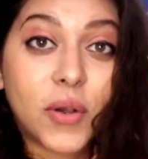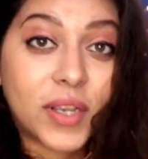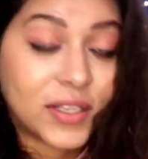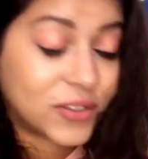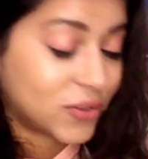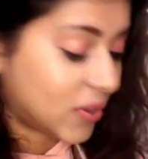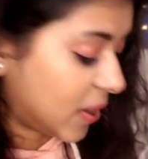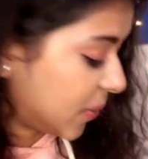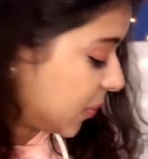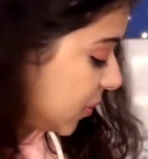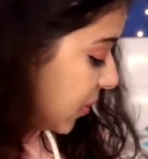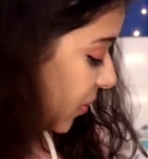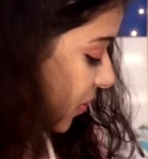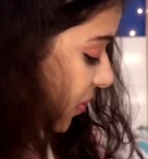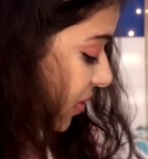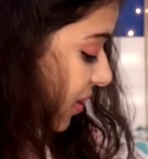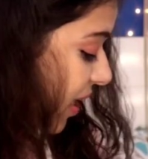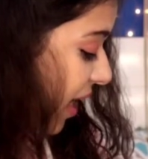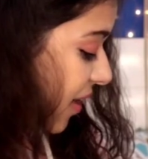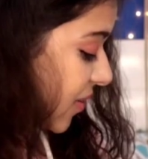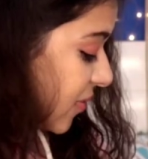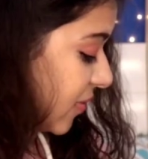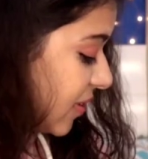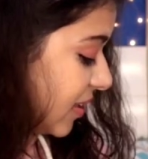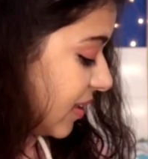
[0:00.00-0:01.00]
Okay, so I want to
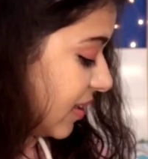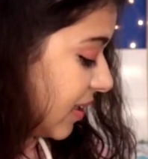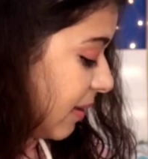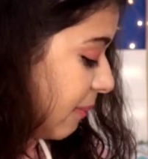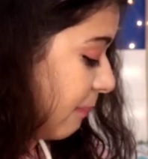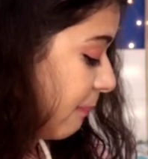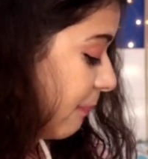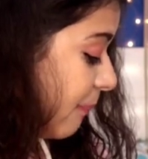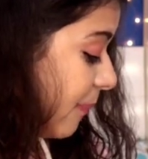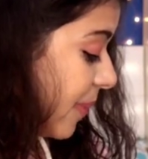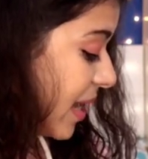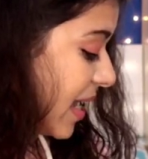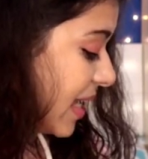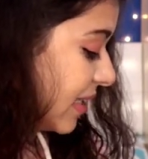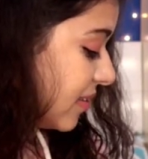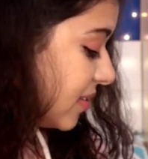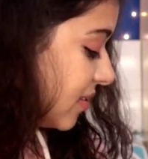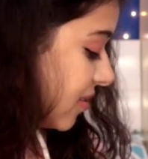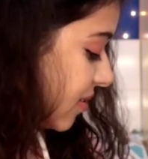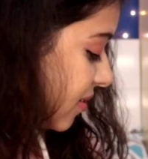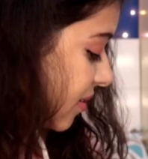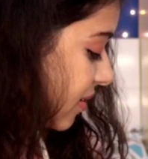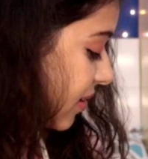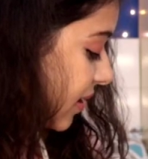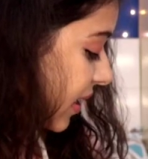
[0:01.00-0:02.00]
start with the best
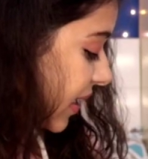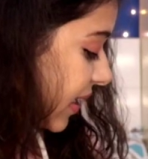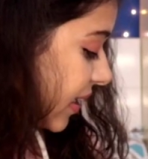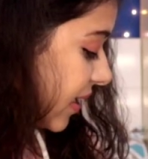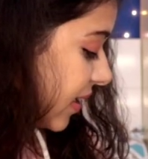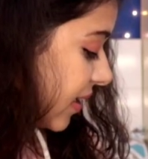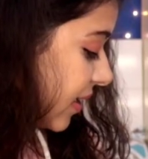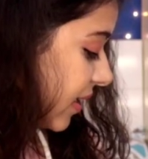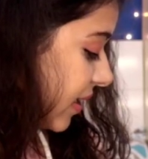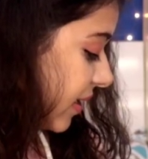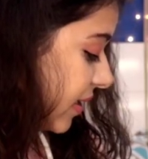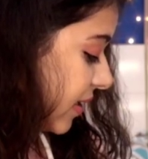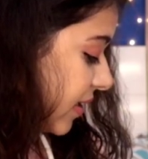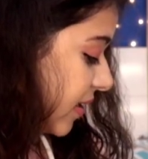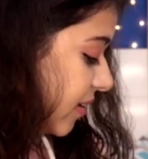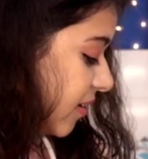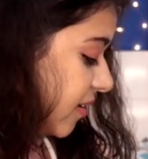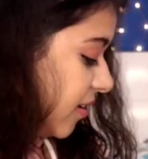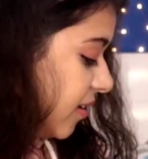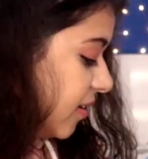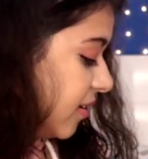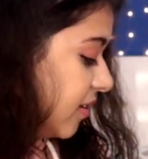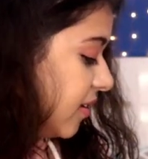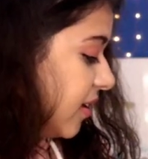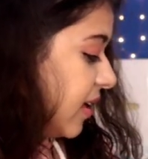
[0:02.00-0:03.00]
thing in
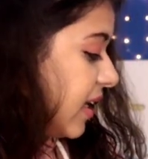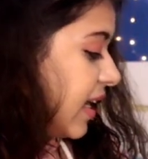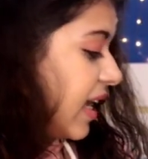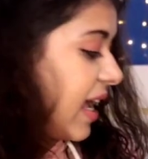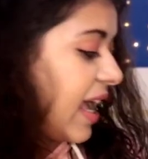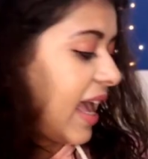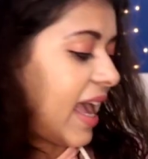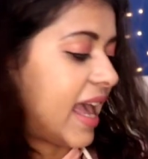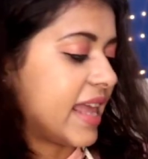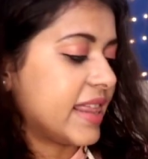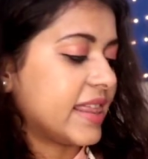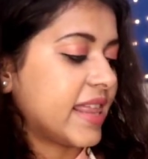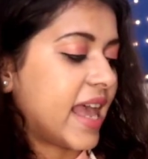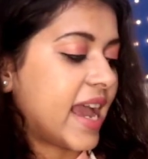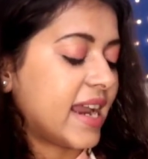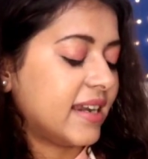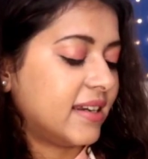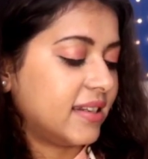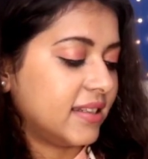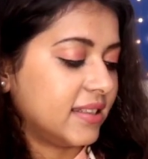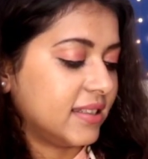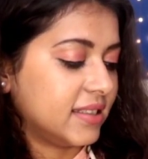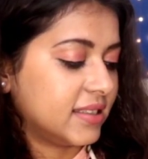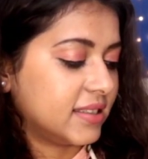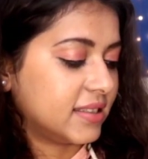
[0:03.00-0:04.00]
here, and
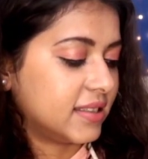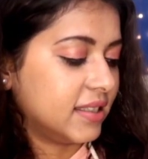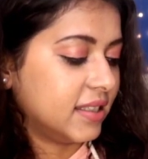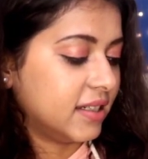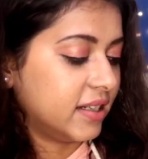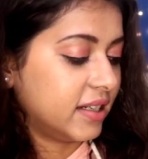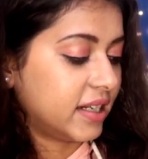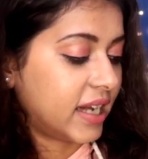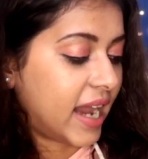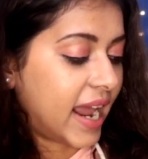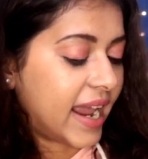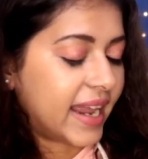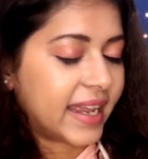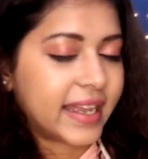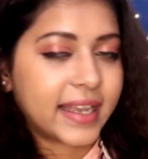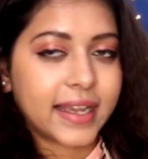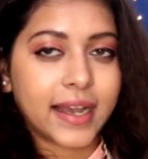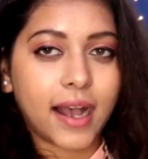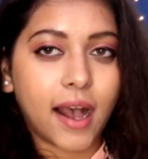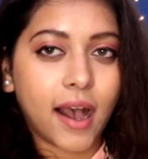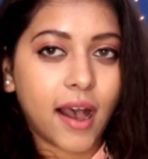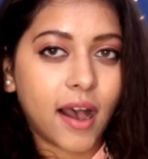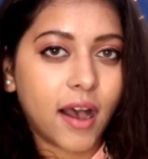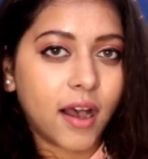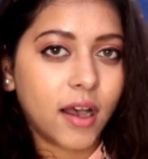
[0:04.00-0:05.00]
that is the
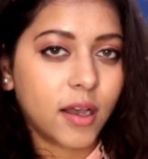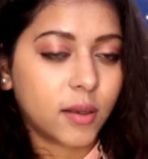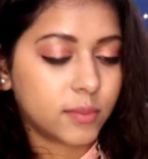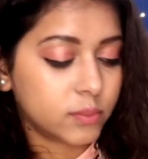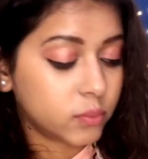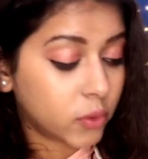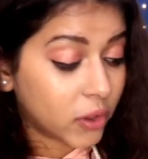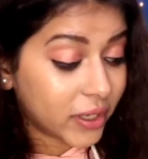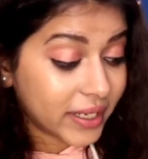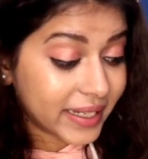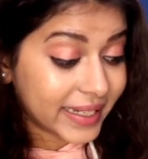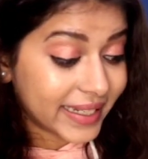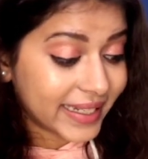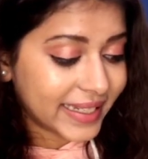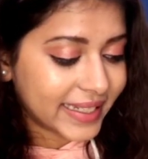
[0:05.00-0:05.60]
Nykaa Moi.